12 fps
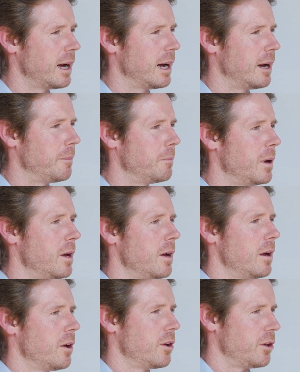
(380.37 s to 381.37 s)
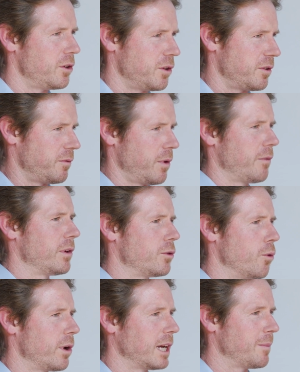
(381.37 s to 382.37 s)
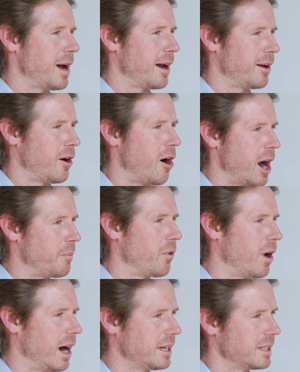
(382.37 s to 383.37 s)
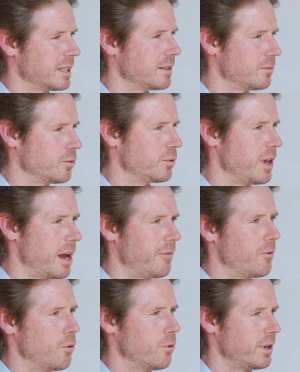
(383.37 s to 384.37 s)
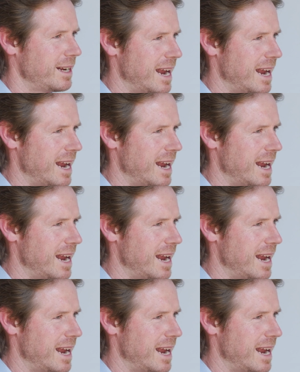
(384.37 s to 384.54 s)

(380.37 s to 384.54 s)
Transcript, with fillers: Um, you, we're talking about higher prices will therefore